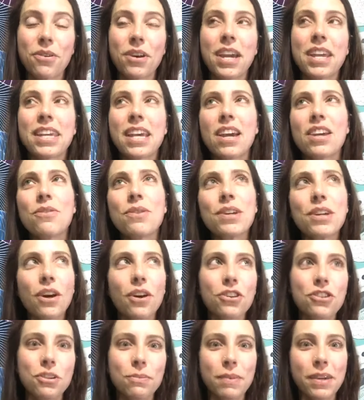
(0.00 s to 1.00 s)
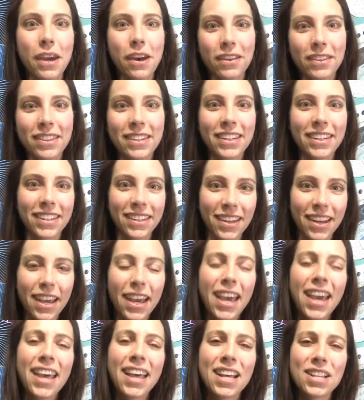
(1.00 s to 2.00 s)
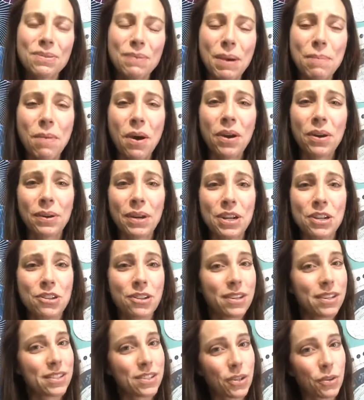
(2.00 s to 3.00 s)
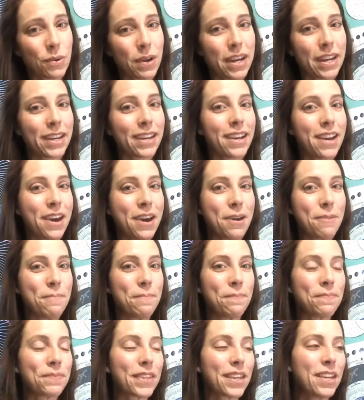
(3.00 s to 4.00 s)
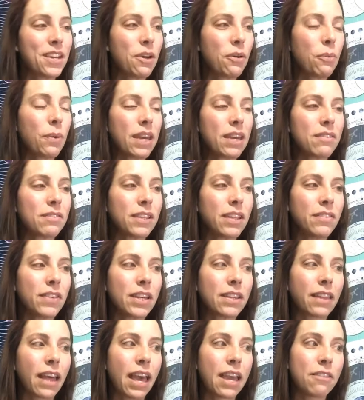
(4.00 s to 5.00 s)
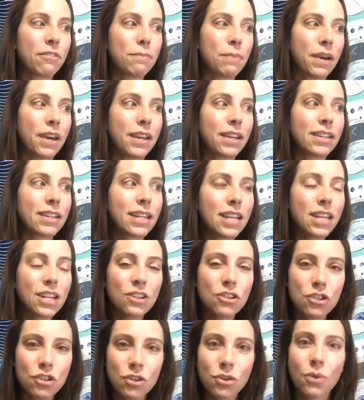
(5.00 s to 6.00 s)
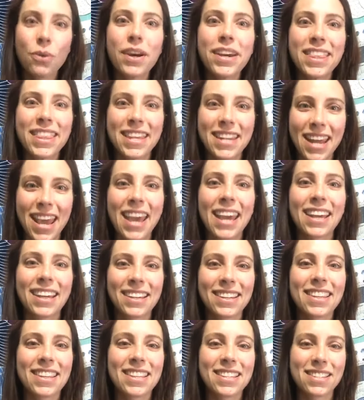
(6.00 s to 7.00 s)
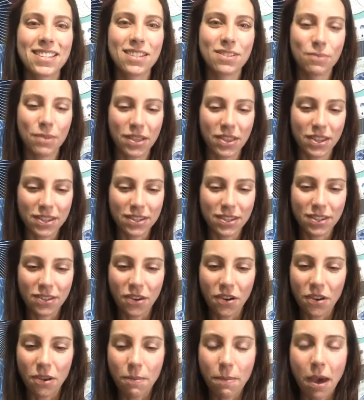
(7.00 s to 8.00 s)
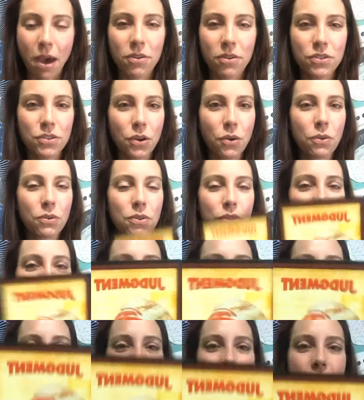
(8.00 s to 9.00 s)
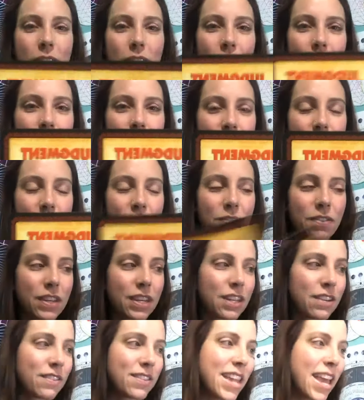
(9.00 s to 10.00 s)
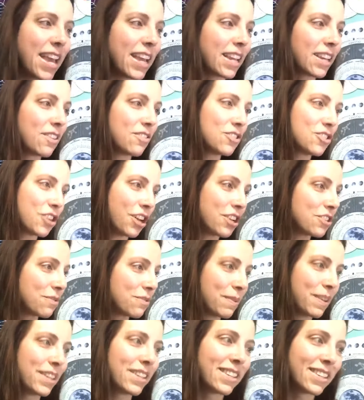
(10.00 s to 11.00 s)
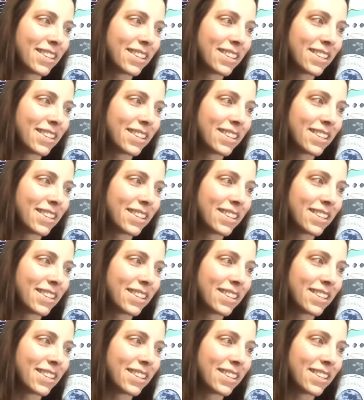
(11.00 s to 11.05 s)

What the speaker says: Okay, yeah, we all should be healthy, and that's why moderation is a great way of living life. But enjoy the day. This is what this is all about. Don't be giving yourself any negative judgment.